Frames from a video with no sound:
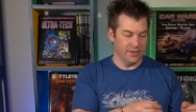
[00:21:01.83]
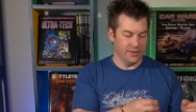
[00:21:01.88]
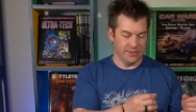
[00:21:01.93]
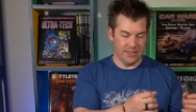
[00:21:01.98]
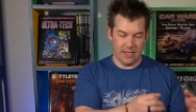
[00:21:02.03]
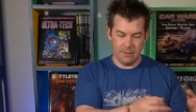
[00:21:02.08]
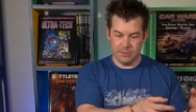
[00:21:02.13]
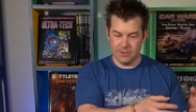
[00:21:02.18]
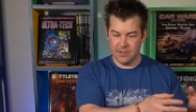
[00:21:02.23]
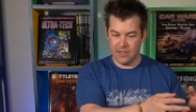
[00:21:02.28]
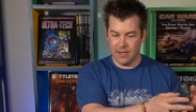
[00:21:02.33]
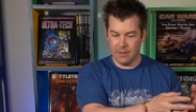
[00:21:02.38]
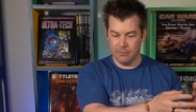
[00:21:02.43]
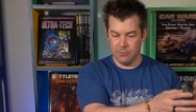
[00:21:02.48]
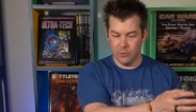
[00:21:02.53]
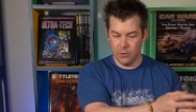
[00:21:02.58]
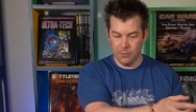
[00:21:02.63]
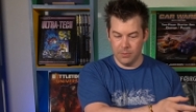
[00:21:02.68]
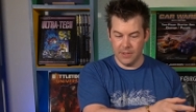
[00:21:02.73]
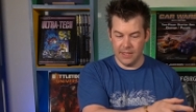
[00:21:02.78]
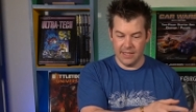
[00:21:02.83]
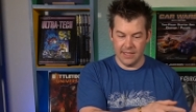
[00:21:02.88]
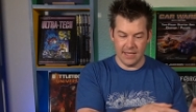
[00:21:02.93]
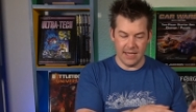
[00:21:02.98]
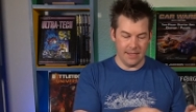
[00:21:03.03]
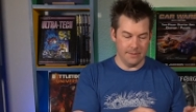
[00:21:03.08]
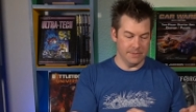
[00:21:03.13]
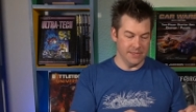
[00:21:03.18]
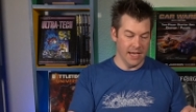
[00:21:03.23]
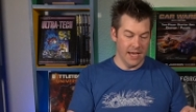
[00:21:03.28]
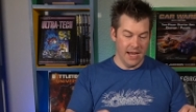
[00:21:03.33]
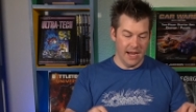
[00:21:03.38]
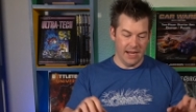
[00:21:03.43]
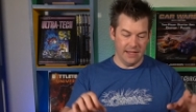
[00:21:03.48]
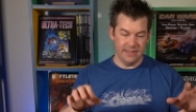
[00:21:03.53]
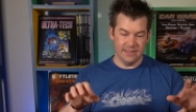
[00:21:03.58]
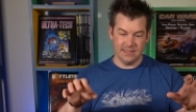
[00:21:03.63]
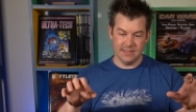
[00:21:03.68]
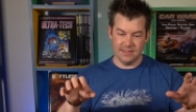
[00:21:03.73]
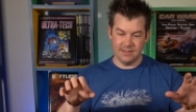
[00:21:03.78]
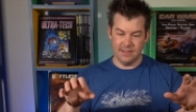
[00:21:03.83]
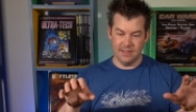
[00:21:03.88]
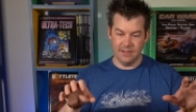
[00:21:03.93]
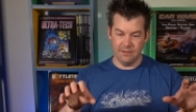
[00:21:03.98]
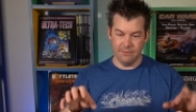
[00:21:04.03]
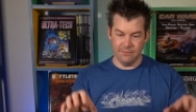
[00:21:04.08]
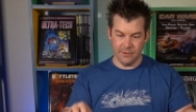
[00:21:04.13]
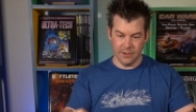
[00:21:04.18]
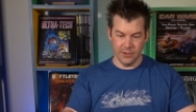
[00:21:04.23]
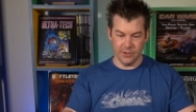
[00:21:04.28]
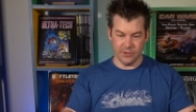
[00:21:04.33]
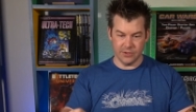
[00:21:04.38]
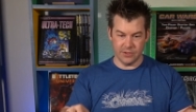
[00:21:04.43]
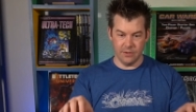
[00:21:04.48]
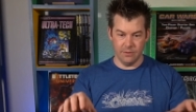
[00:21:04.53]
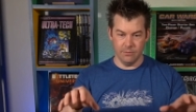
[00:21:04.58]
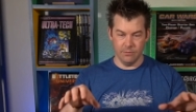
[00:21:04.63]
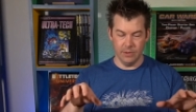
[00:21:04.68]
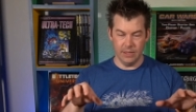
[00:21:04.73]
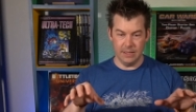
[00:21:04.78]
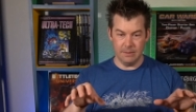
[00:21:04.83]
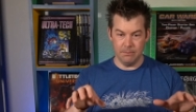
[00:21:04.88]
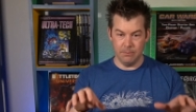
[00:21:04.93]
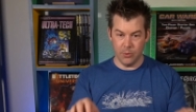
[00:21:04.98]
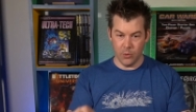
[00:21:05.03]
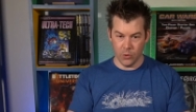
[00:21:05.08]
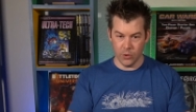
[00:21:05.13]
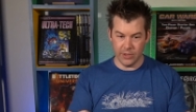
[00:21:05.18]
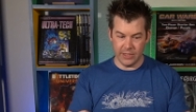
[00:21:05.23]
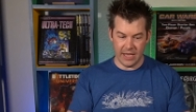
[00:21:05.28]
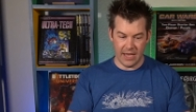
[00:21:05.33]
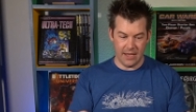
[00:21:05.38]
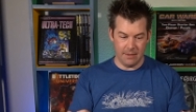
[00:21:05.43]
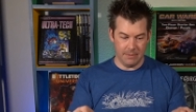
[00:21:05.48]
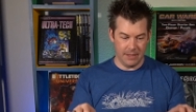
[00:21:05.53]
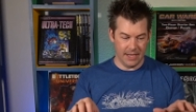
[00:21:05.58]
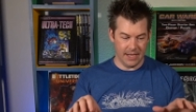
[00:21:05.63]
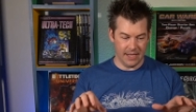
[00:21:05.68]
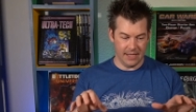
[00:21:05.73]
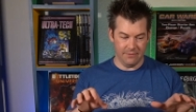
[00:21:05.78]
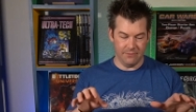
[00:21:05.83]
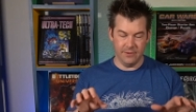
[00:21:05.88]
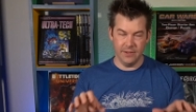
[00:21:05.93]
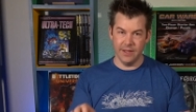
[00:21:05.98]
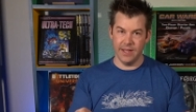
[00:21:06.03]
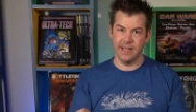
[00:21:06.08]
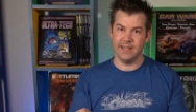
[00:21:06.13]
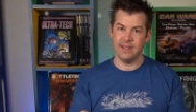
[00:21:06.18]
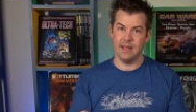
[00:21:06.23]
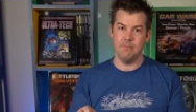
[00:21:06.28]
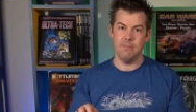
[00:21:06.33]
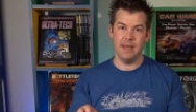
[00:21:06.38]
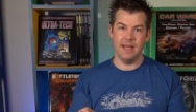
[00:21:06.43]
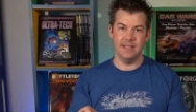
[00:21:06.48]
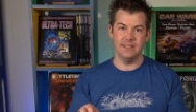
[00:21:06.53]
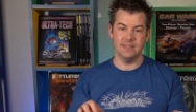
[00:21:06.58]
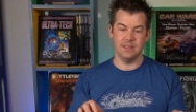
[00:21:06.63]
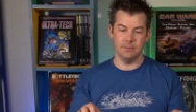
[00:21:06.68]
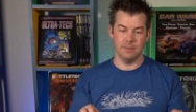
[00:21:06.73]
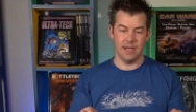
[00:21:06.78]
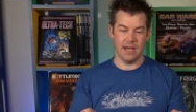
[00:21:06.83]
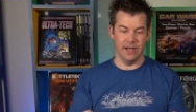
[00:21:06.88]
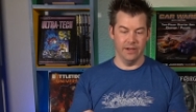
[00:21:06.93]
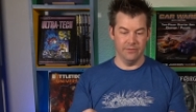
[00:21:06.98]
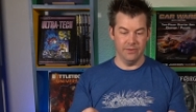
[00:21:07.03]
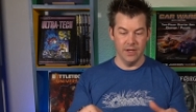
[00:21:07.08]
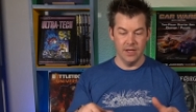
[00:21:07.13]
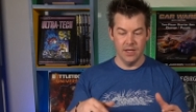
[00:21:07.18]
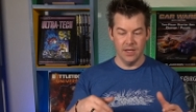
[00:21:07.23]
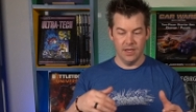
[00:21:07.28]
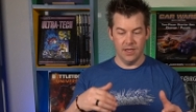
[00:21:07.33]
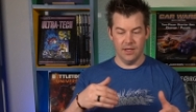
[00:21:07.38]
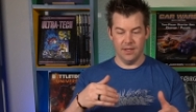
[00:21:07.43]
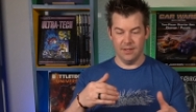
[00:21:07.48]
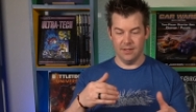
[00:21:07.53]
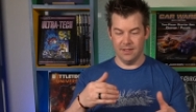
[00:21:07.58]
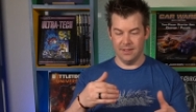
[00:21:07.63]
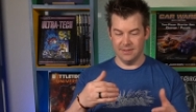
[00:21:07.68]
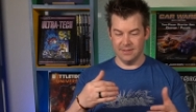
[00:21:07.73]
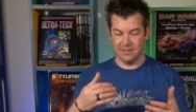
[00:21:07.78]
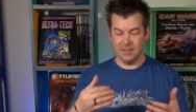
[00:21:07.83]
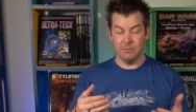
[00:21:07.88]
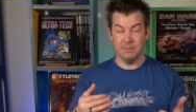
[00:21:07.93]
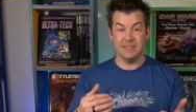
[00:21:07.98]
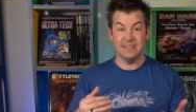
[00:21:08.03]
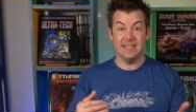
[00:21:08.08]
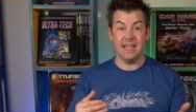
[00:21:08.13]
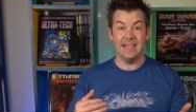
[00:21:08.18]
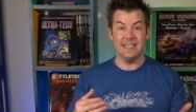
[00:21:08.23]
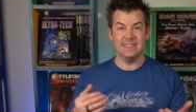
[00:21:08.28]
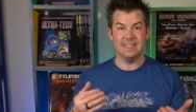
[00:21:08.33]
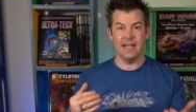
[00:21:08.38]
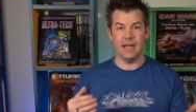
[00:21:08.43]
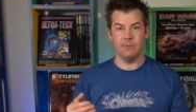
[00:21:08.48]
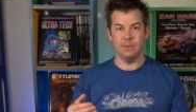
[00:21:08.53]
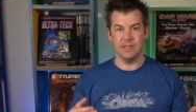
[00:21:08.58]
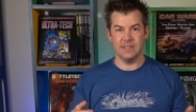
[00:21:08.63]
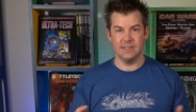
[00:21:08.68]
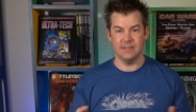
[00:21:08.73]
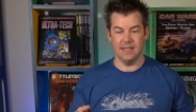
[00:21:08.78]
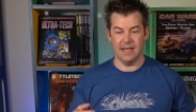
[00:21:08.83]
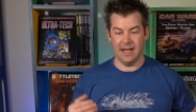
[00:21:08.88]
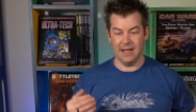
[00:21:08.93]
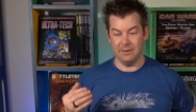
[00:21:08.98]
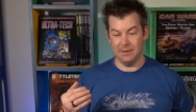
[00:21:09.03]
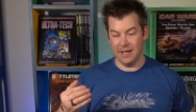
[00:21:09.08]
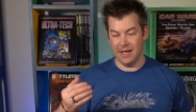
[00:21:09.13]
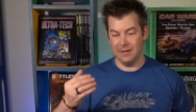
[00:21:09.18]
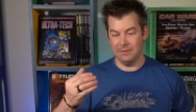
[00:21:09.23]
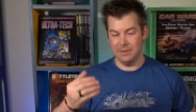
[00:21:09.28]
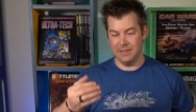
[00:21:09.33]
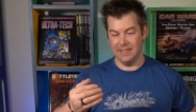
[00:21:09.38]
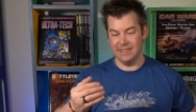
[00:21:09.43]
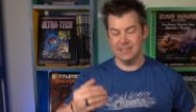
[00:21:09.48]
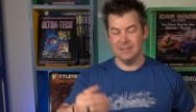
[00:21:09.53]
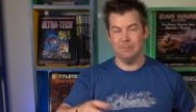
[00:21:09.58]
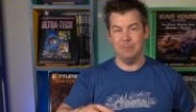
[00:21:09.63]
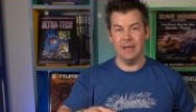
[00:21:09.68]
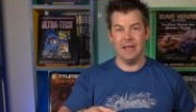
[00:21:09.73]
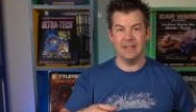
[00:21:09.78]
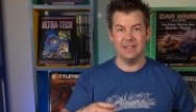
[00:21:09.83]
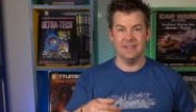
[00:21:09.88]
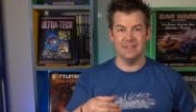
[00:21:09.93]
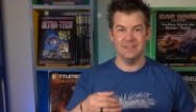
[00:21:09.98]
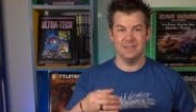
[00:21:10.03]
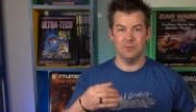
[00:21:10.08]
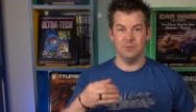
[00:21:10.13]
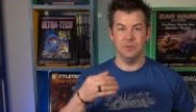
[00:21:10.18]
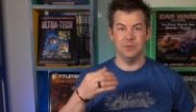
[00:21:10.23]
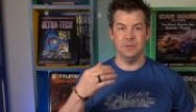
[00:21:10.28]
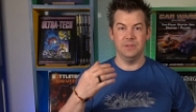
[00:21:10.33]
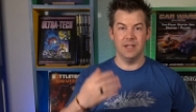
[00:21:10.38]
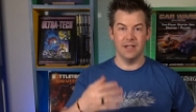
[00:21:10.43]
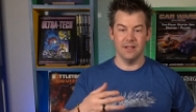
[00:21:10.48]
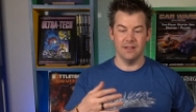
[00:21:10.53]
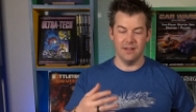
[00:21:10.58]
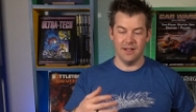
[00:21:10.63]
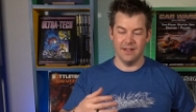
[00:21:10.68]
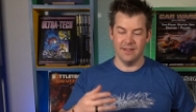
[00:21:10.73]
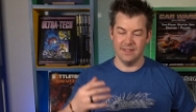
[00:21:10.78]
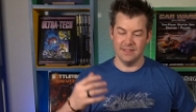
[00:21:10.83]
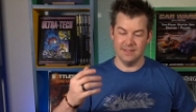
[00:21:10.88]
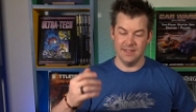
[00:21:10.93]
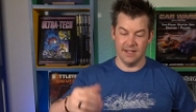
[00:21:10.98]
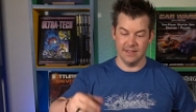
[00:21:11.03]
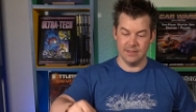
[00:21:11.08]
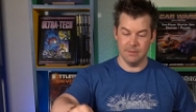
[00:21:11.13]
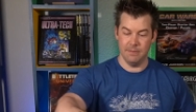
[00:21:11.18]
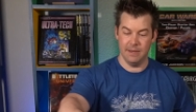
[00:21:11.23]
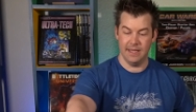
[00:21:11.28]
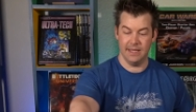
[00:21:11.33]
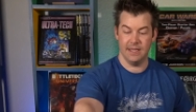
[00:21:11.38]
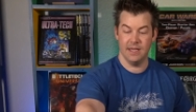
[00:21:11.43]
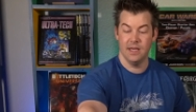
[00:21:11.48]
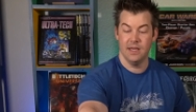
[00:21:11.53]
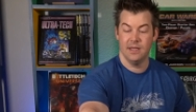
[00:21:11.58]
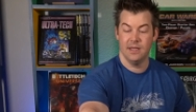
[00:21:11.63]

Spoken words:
they're tabletop role-playing games, and this is the first really board game. And I feel like they made some kind of some mistakes that I would expect someone who'd done a lot of this not to make.